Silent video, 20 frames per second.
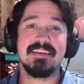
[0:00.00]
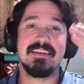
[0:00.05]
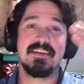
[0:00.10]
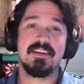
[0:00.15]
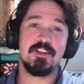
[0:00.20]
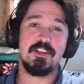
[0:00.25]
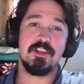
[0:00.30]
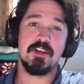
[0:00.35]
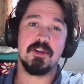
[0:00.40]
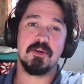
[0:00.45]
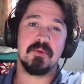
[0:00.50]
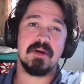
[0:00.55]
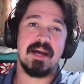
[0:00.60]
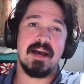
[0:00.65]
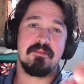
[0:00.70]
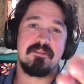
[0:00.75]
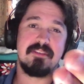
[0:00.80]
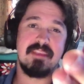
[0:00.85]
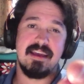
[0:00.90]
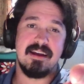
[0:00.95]
you
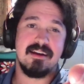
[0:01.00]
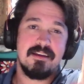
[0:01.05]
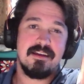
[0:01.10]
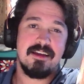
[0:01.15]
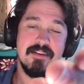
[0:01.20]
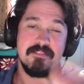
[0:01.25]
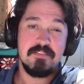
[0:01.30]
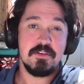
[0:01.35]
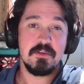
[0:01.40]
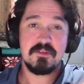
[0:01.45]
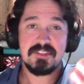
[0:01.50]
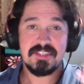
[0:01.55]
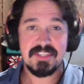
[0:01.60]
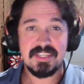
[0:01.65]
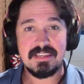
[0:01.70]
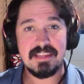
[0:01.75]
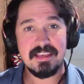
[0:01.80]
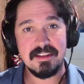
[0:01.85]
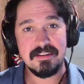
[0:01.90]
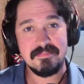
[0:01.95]
out there, have you
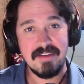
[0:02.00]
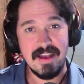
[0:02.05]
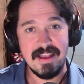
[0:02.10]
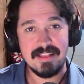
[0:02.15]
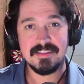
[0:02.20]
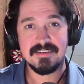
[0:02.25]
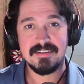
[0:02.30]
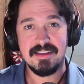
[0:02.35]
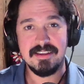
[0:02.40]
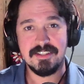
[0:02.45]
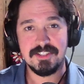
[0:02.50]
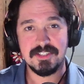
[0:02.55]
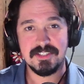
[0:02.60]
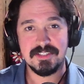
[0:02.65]
seen In a Violent Nature?